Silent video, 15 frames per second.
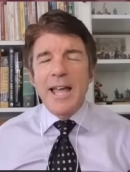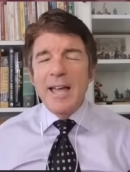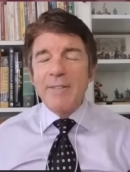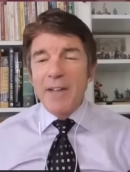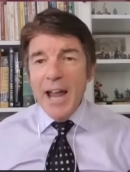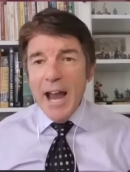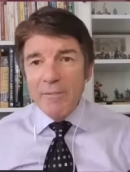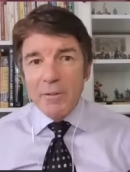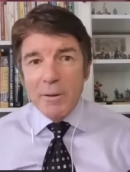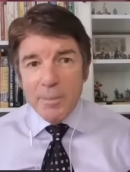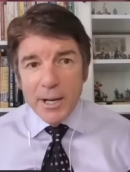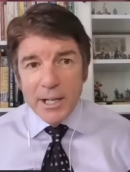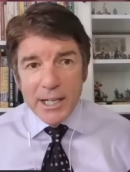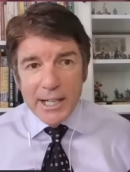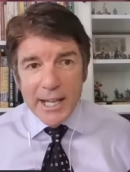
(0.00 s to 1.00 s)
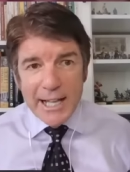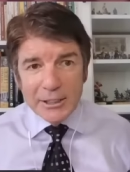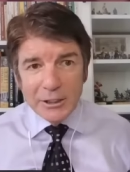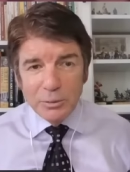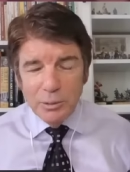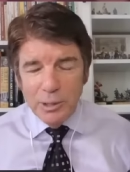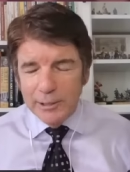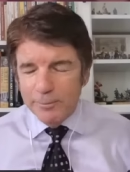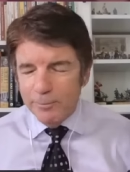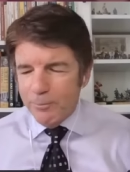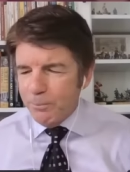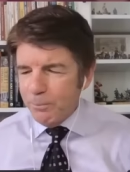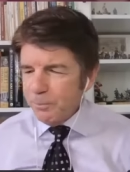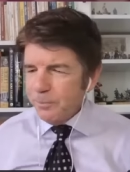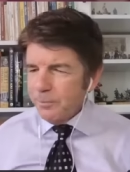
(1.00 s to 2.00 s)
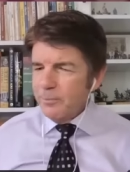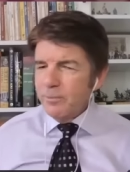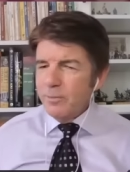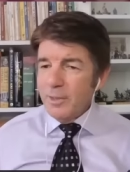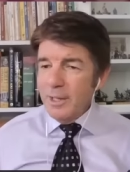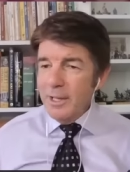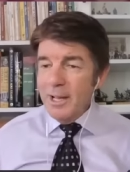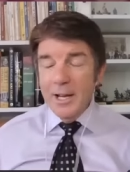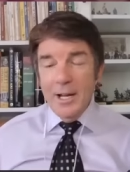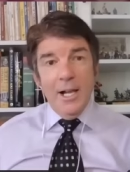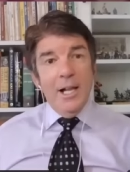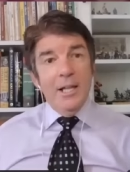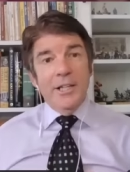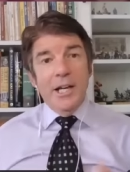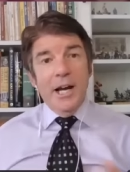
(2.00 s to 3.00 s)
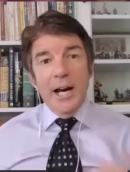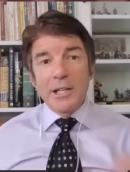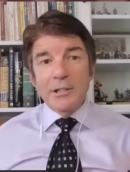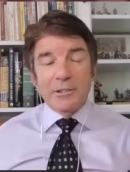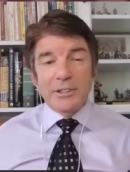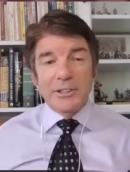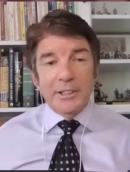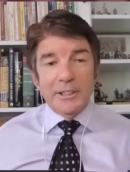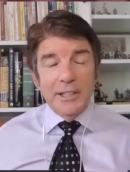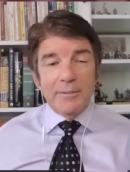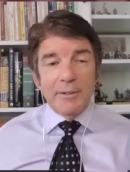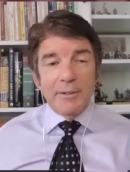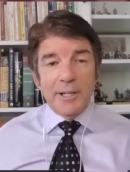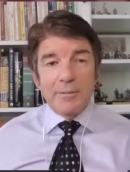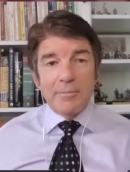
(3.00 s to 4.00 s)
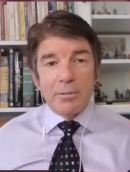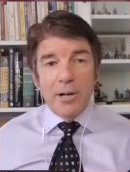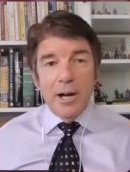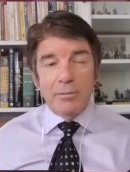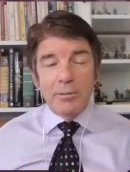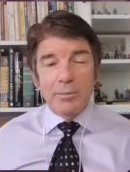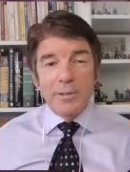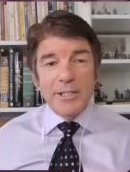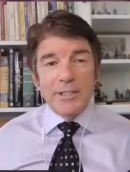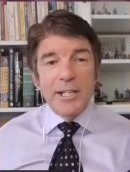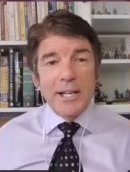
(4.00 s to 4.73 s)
if everybody gets one. The other significant problem is